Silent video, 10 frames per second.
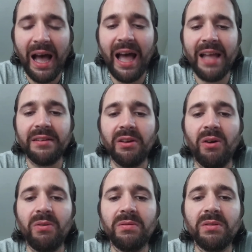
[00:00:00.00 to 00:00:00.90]
I
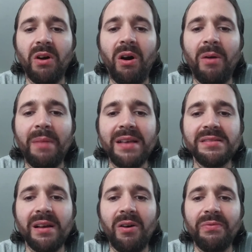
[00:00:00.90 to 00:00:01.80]
don't call
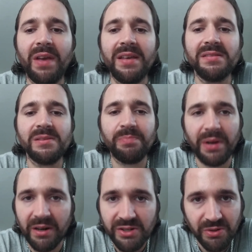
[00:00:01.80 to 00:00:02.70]
myself a
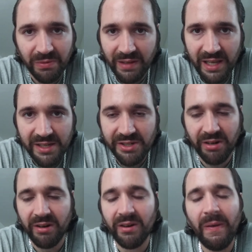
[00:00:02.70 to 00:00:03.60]
spiritual
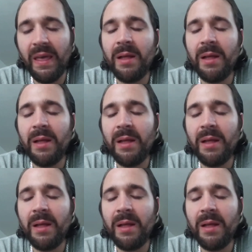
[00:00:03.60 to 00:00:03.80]
teacher.